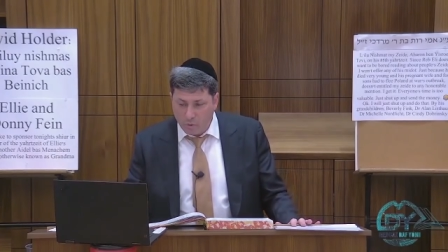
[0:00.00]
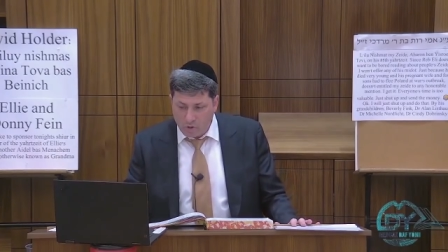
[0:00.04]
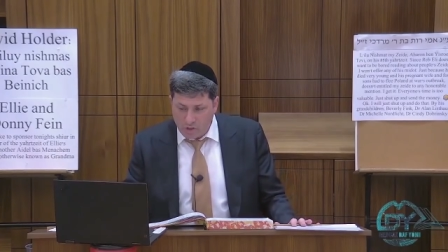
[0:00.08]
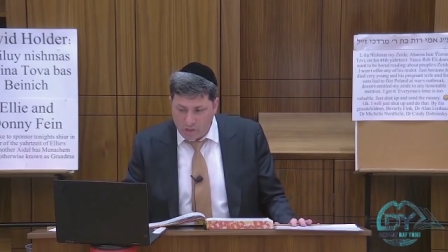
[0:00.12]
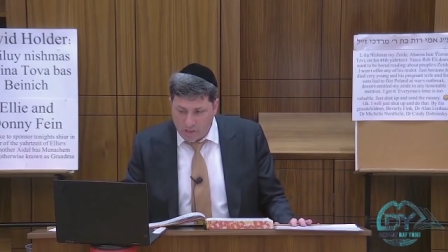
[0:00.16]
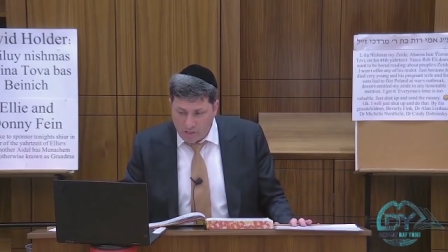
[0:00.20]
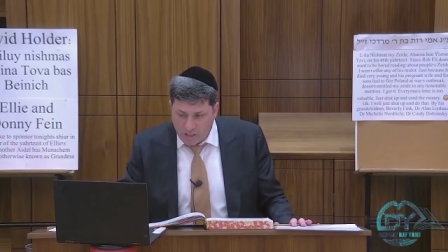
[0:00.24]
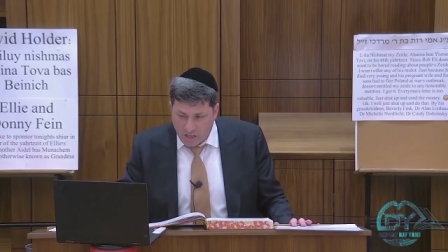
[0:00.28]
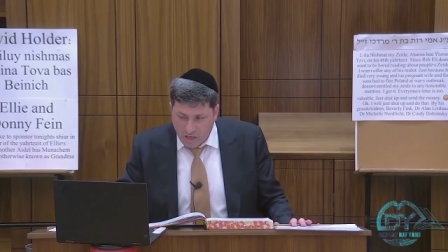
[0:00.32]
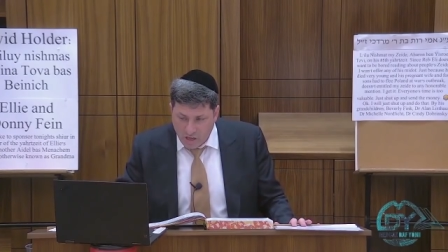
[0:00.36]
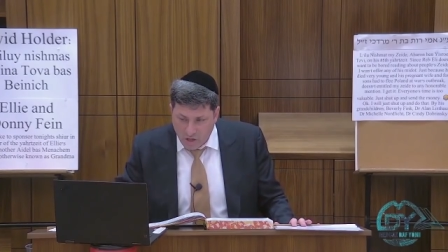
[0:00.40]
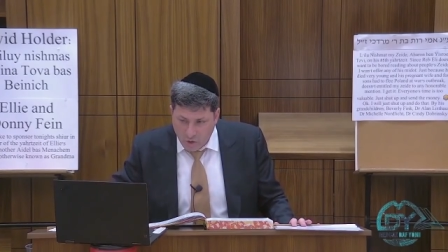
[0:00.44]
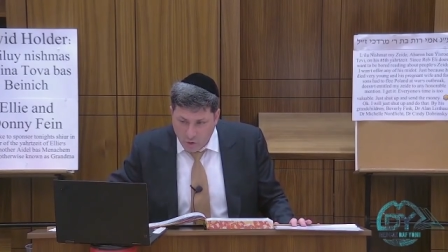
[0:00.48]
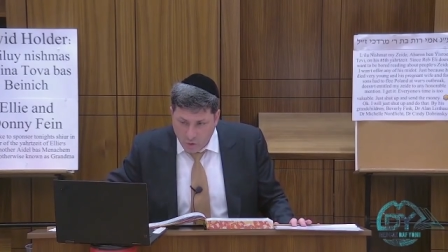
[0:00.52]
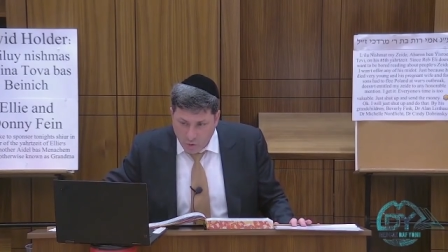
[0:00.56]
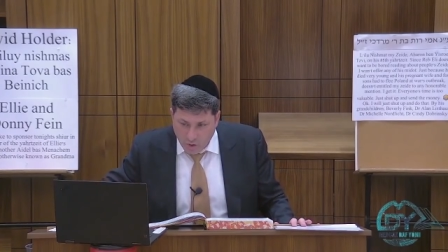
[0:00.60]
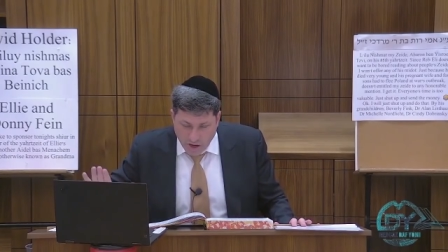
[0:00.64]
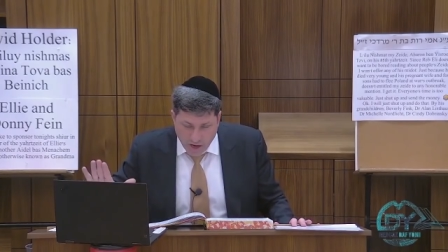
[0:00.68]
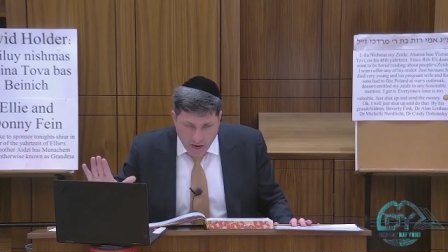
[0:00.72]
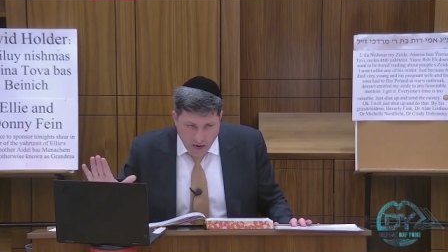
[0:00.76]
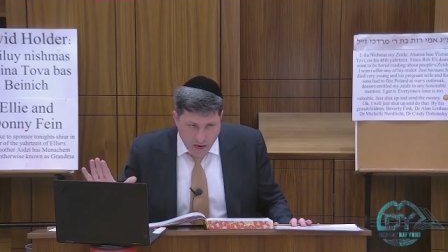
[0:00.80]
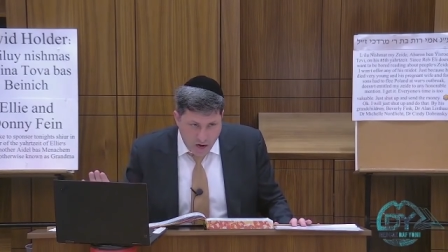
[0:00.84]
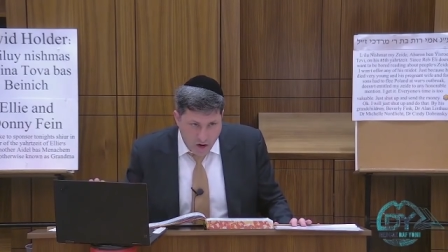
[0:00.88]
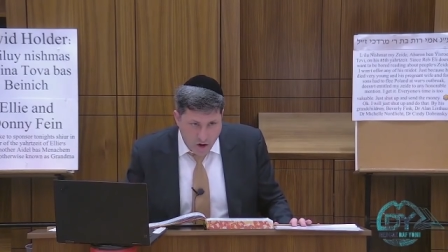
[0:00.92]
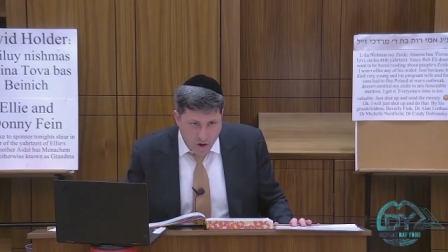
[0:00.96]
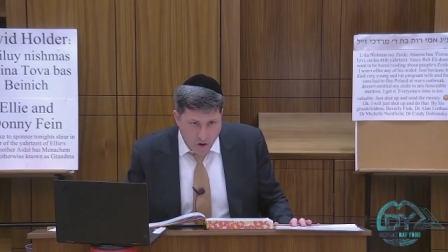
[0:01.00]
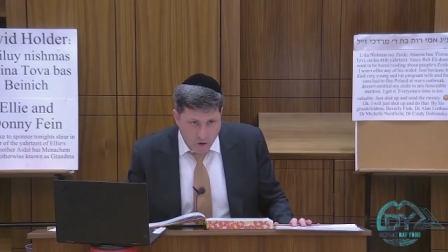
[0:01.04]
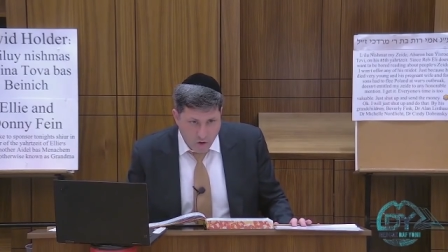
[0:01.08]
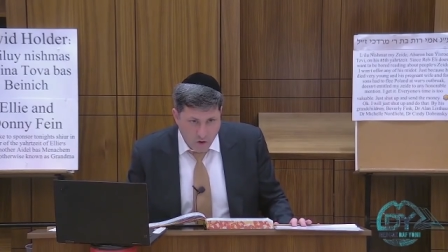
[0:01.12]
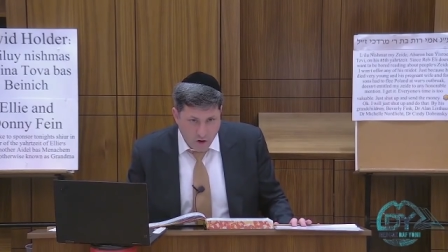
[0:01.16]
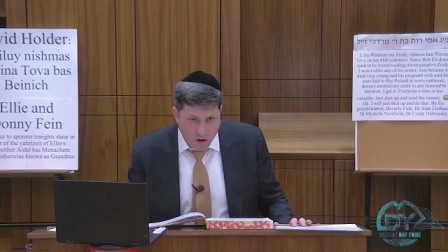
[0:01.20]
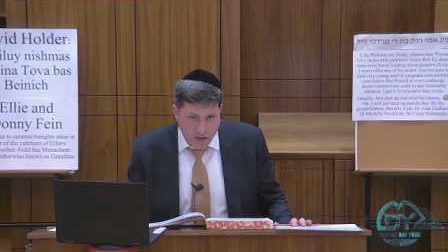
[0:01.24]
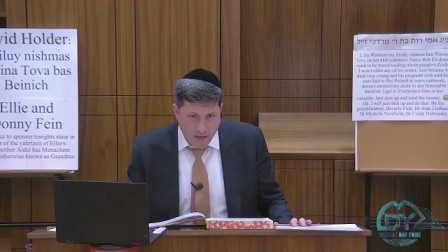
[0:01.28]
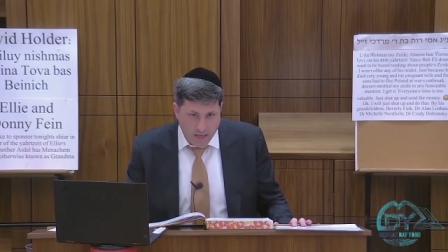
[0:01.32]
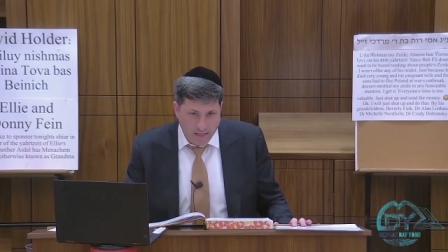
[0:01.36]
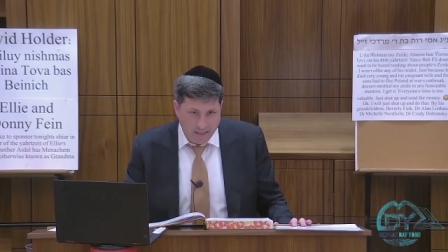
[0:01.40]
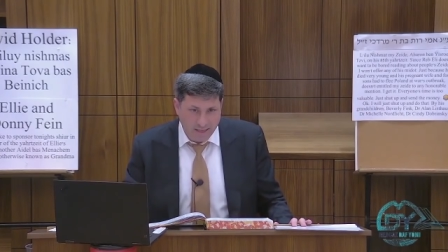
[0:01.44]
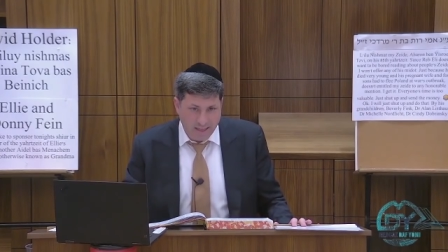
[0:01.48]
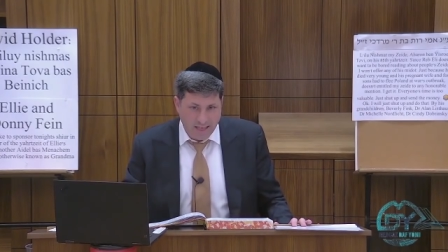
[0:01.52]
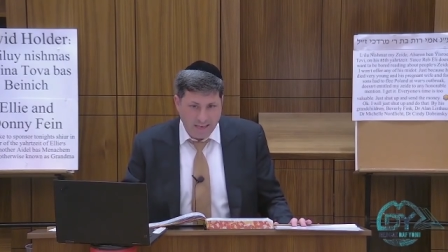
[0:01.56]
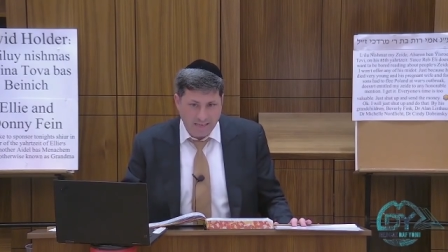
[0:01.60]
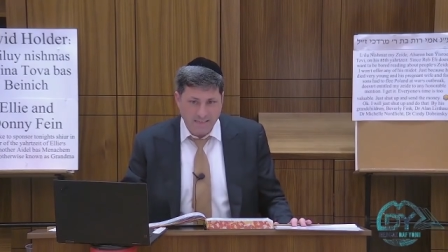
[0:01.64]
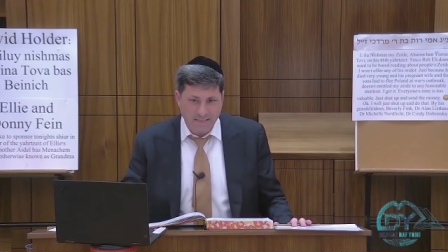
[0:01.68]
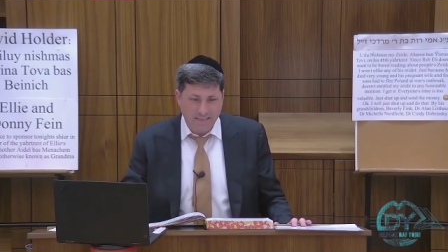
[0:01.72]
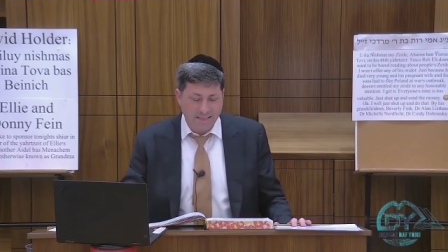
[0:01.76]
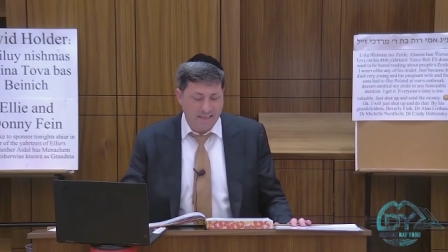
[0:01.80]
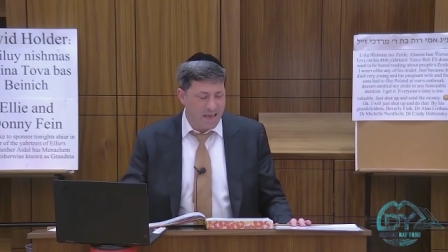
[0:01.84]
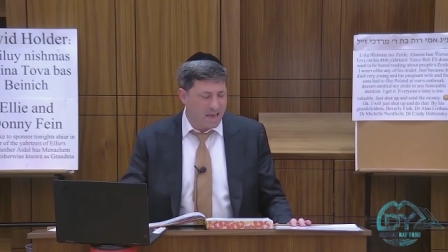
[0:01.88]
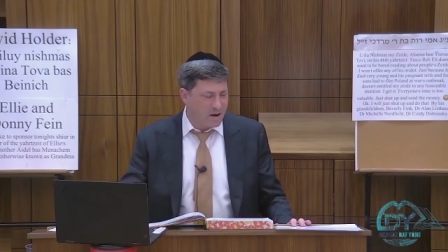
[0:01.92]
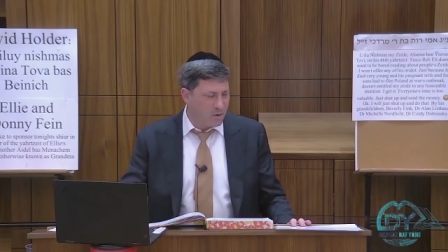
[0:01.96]
will see you here in
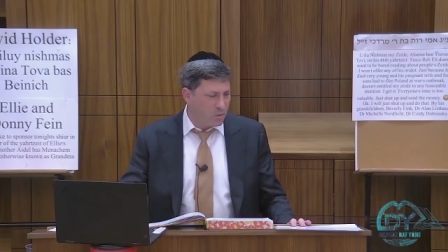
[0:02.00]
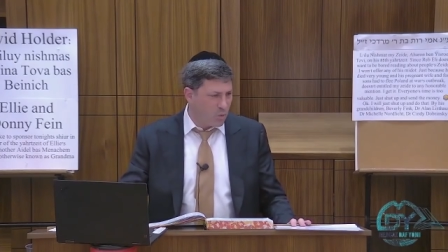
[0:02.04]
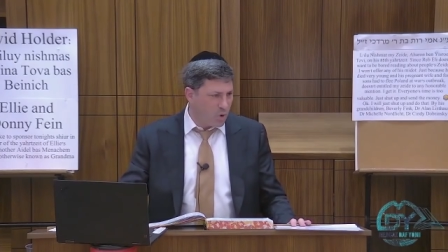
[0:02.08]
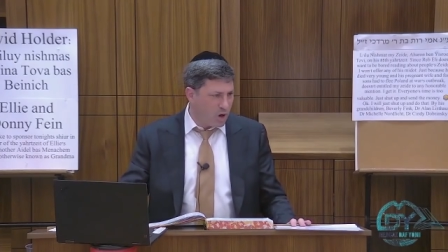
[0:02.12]
less than,